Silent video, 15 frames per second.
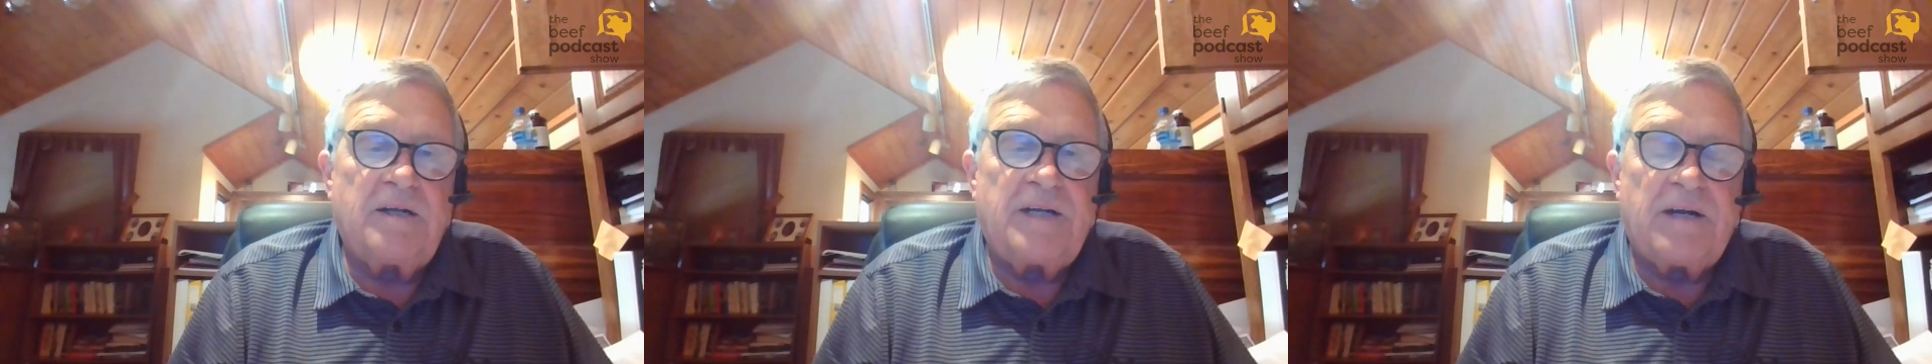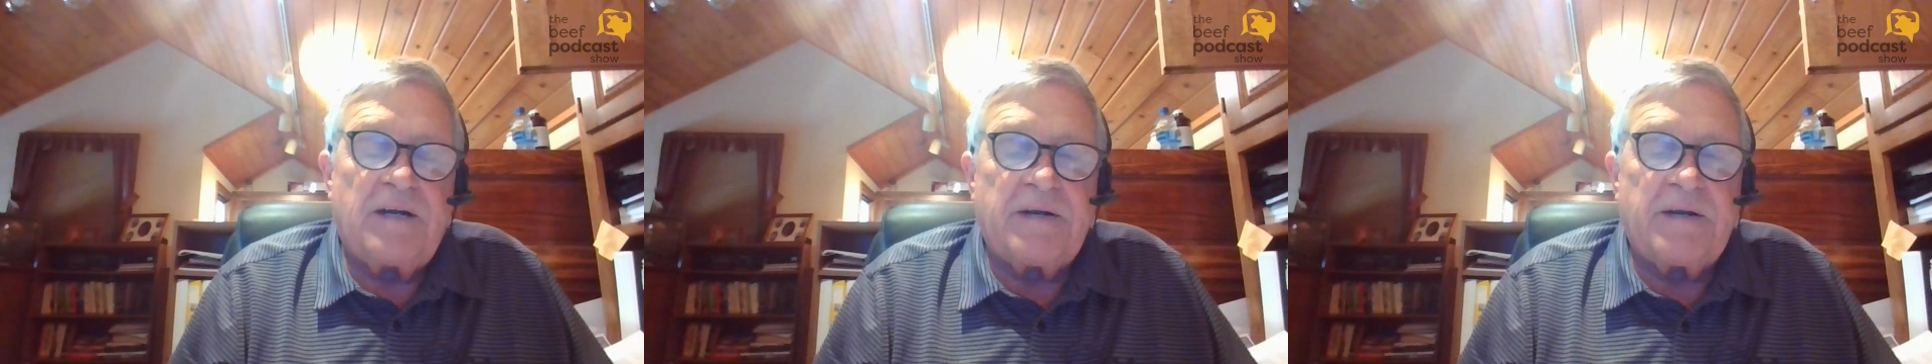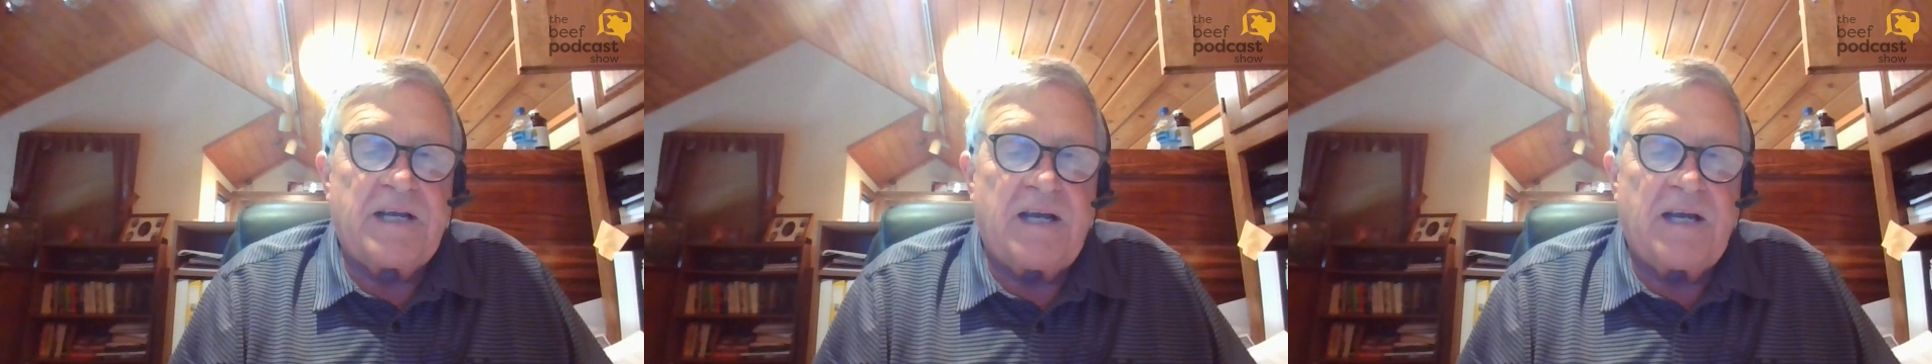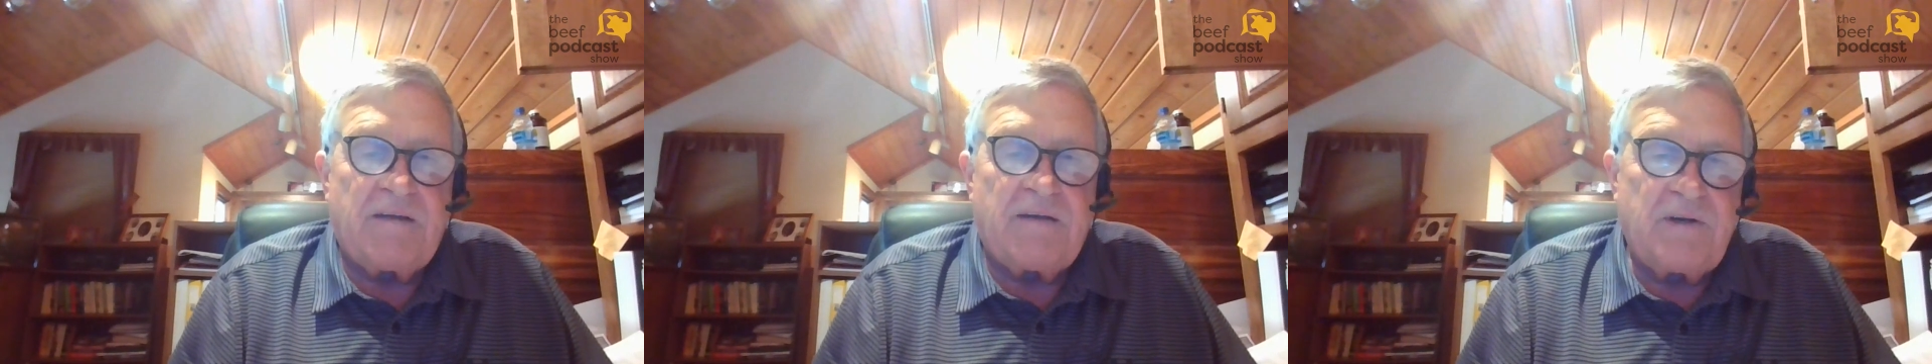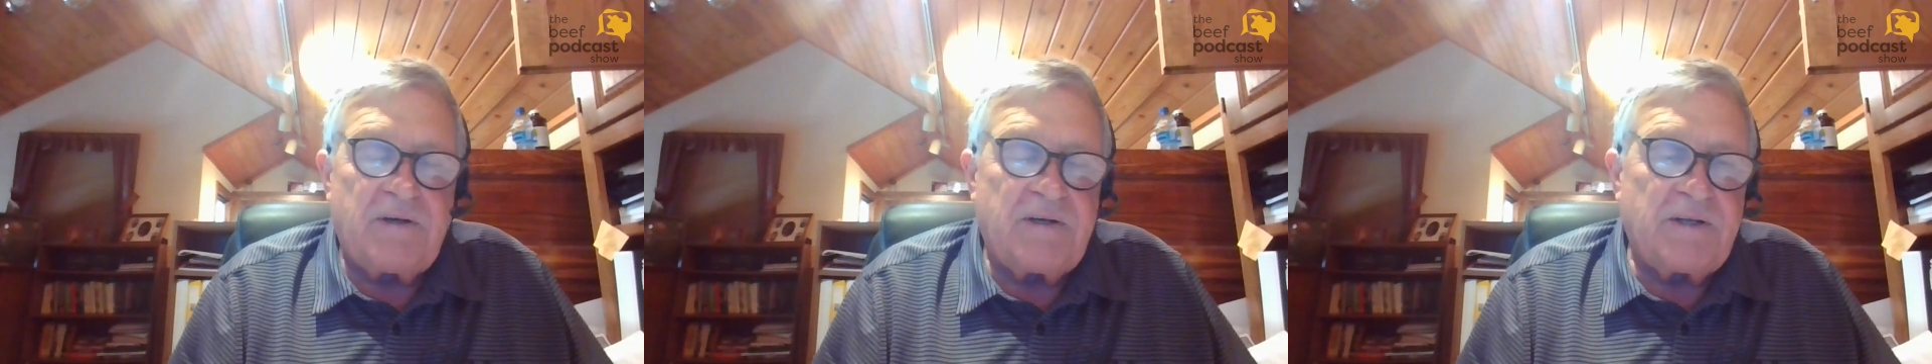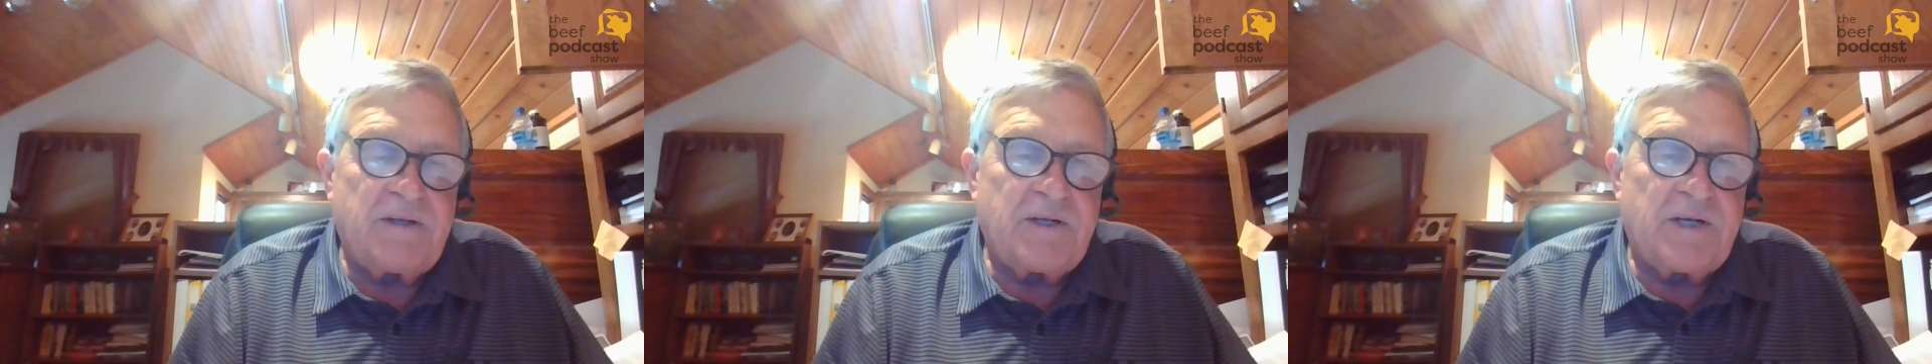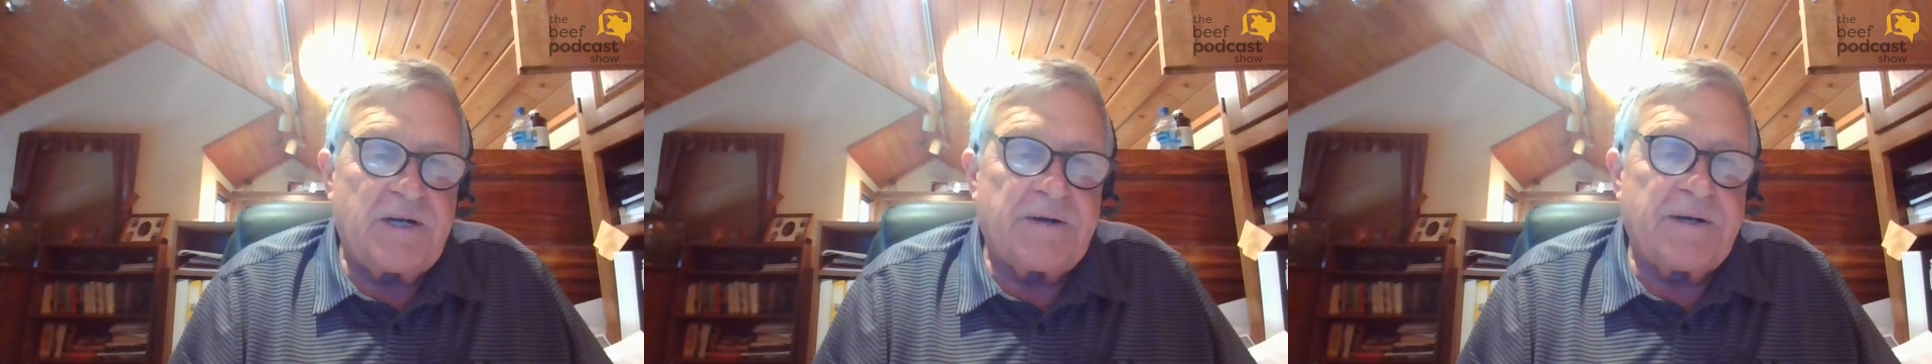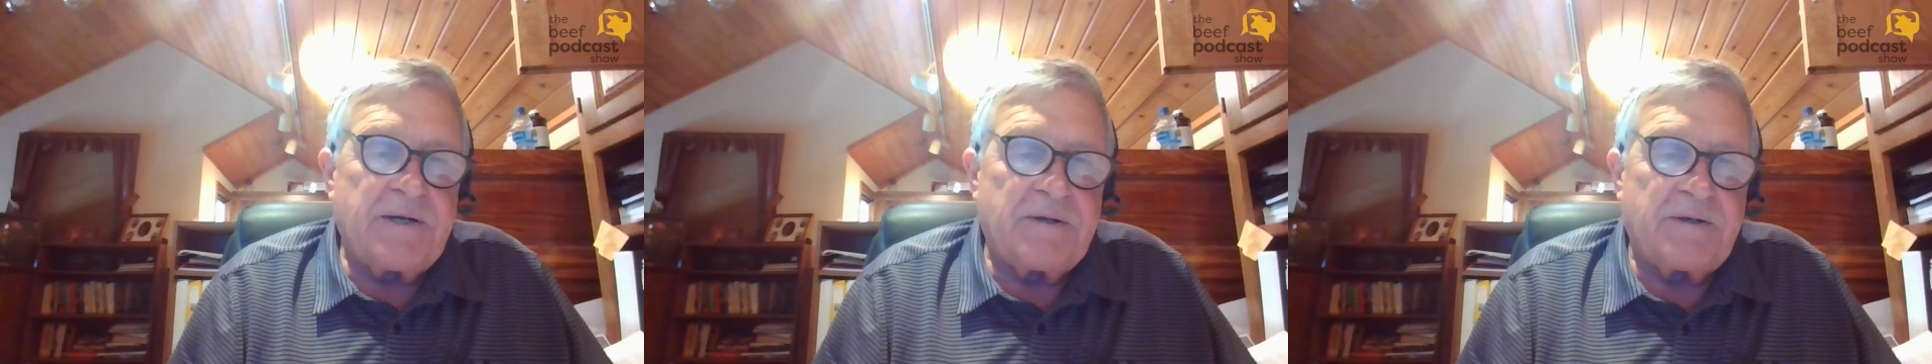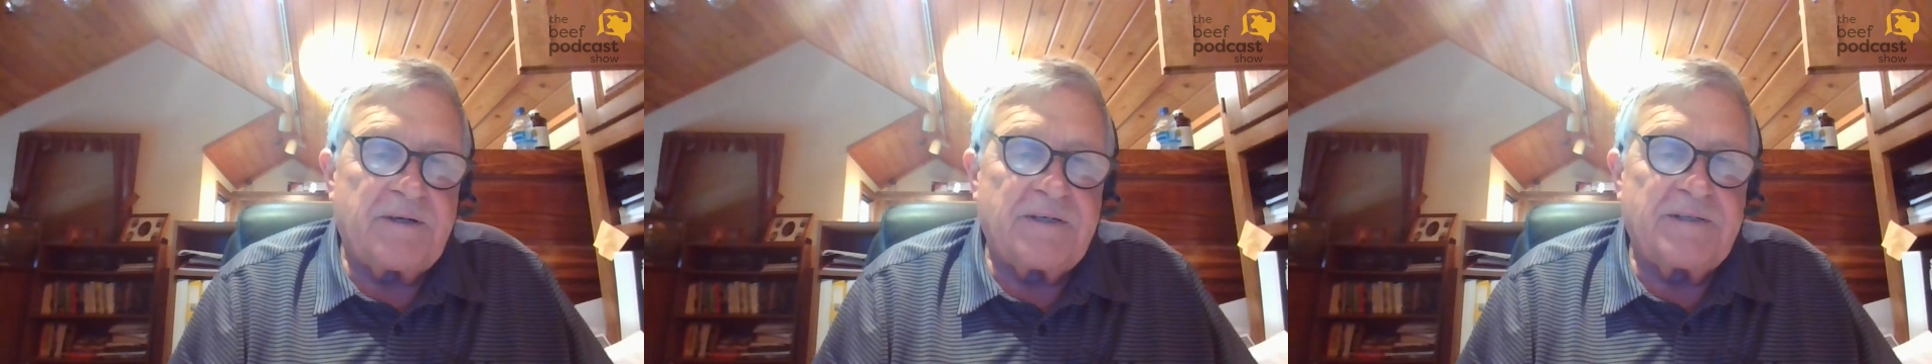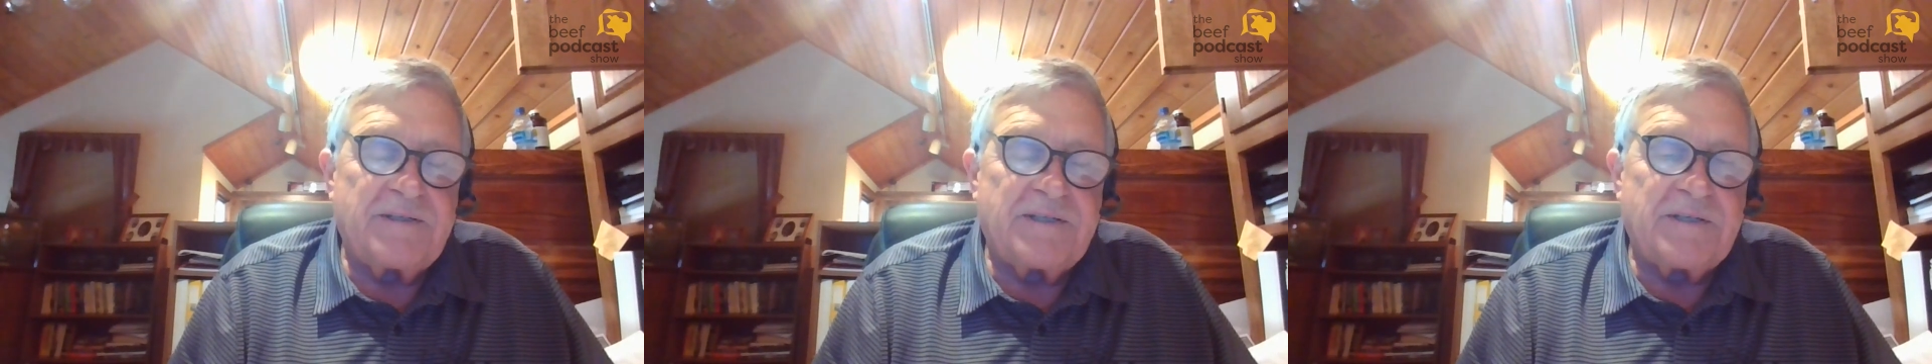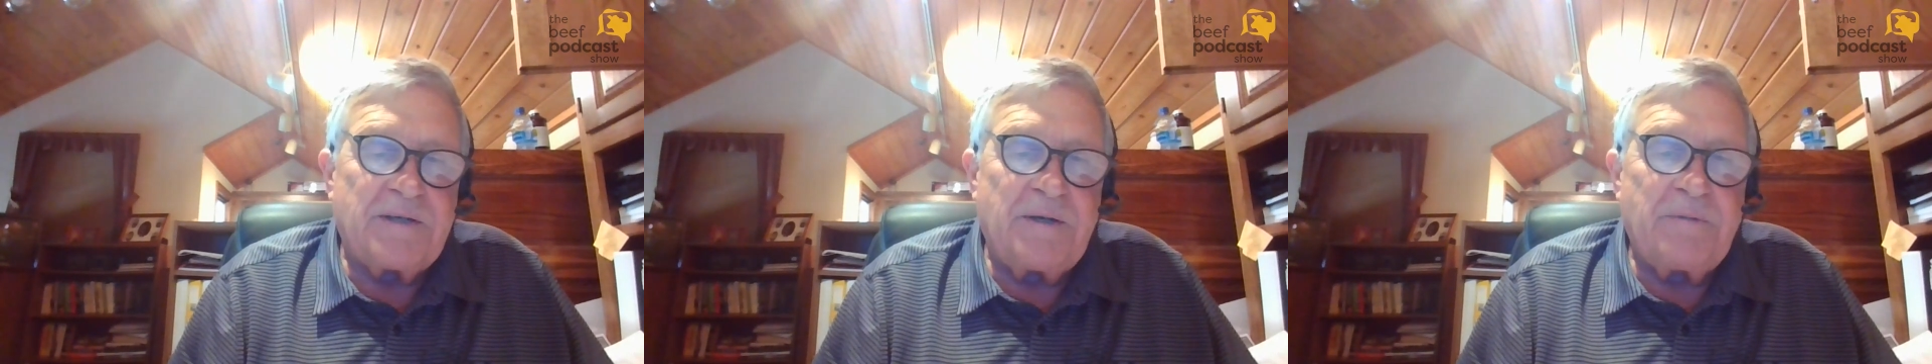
dairy calving and the dairy herds,